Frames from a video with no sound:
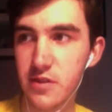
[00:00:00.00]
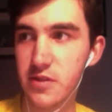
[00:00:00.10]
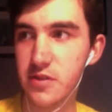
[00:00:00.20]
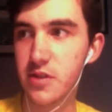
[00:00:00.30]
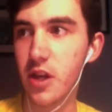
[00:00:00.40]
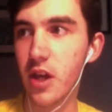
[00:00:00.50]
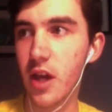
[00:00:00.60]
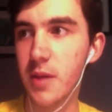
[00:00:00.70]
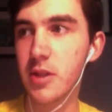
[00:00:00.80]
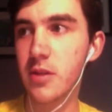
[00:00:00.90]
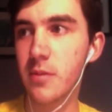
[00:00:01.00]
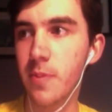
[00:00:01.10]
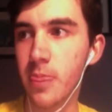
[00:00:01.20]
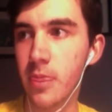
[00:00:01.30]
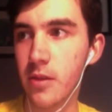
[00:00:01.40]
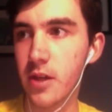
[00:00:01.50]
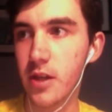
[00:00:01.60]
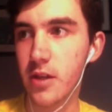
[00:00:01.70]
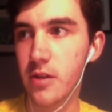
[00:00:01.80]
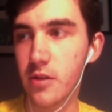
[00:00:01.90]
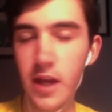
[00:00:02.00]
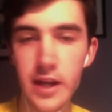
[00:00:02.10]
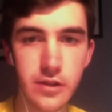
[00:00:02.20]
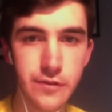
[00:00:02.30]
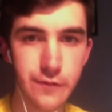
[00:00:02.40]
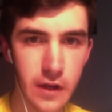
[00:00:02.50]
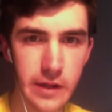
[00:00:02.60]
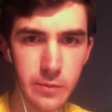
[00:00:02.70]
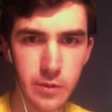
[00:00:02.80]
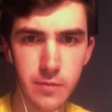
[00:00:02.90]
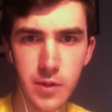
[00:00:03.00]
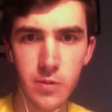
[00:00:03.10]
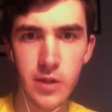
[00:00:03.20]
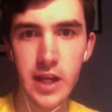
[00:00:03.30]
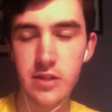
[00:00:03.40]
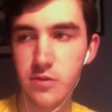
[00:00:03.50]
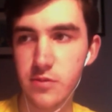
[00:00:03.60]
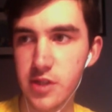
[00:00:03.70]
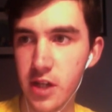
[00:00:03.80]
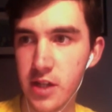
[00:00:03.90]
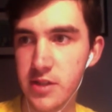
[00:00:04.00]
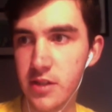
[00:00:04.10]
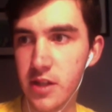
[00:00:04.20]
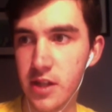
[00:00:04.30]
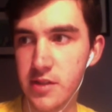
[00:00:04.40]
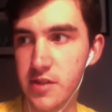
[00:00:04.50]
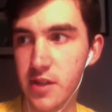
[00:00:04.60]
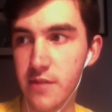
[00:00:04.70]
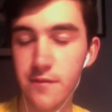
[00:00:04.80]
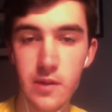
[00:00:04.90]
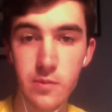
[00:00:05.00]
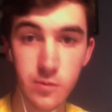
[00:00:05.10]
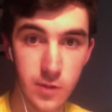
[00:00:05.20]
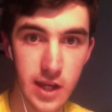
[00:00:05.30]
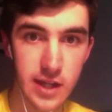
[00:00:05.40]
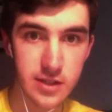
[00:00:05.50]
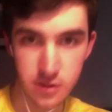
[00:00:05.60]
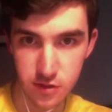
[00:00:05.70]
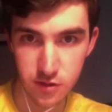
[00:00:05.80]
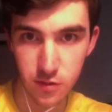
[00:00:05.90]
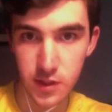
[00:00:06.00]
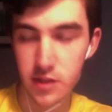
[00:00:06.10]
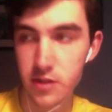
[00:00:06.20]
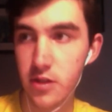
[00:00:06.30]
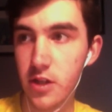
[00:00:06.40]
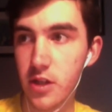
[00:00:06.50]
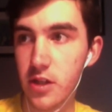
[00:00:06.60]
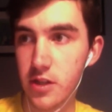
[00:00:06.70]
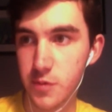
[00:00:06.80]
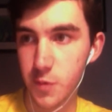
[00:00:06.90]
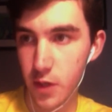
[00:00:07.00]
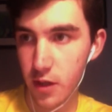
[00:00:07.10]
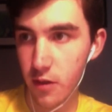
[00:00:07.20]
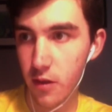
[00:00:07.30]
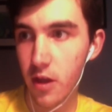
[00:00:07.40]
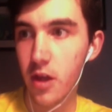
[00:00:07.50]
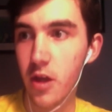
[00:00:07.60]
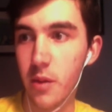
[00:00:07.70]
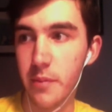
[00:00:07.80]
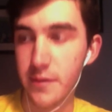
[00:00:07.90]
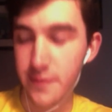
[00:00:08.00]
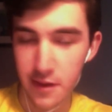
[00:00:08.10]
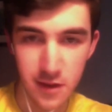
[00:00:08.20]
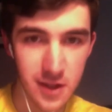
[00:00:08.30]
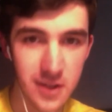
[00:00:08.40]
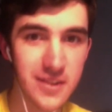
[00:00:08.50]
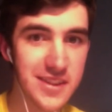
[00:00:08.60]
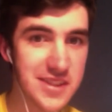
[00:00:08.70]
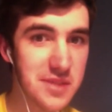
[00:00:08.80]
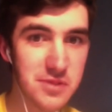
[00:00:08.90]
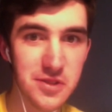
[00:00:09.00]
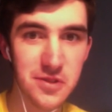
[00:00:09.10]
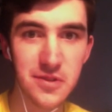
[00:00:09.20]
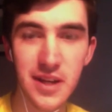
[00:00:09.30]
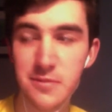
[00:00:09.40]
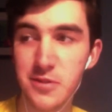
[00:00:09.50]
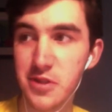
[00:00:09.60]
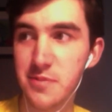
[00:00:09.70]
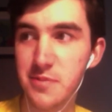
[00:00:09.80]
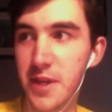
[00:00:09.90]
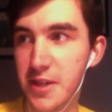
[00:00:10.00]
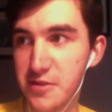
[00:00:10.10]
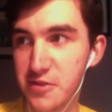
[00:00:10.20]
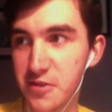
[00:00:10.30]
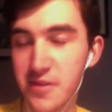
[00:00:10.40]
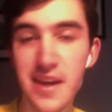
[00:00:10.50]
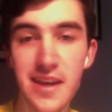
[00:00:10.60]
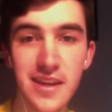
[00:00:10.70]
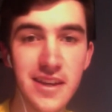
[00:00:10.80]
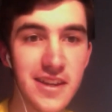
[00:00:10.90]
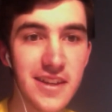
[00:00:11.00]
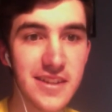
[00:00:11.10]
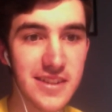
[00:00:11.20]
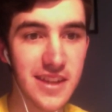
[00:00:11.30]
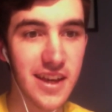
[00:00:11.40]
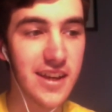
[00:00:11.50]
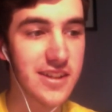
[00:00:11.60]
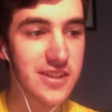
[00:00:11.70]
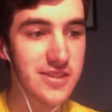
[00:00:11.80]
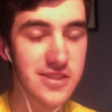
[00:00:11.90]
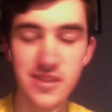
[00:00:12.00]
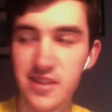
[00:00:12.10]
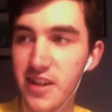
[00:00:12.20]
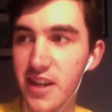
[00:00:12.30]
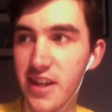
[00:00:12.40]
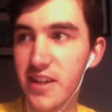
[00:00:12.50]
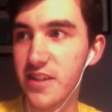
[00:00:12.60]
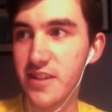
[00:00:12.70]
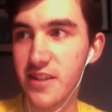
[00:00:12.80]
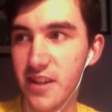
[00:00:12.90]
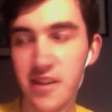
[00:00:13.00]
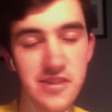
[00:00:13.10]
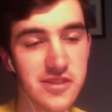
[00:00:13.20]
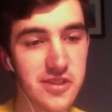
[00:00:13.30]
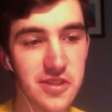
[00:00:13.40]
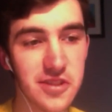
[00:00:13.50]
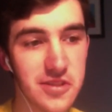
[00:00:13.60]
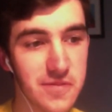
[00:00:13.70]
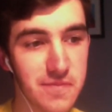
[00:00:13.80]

Because I mean, yeah, Glider's fine with me reacting to his content. Honestly, I'm fine with reacting to it as well. But this this episode, I'm just making sure that yeah, because I honestly.